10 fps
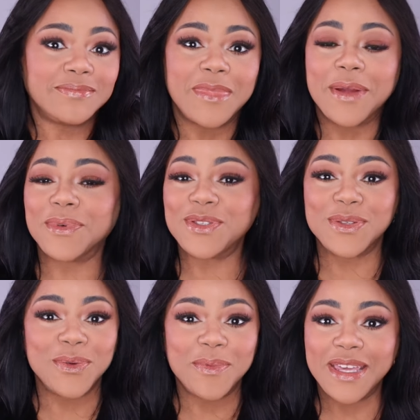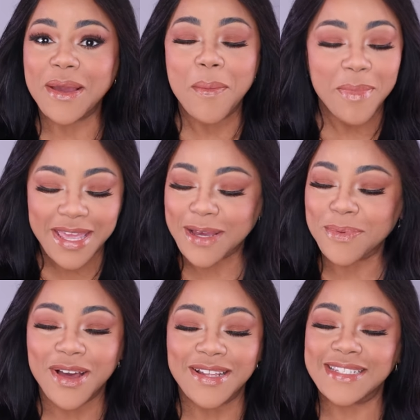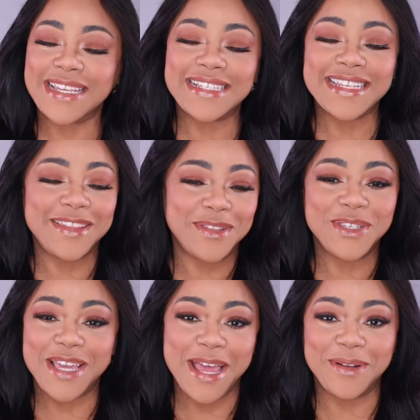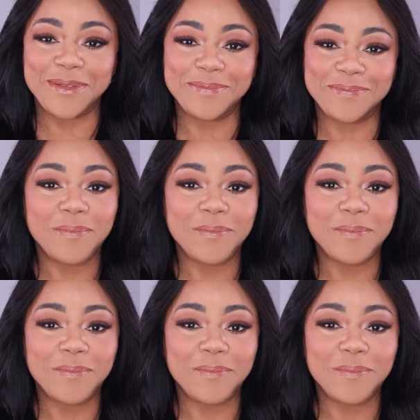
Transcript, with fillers: my resuming makeup content in the channel.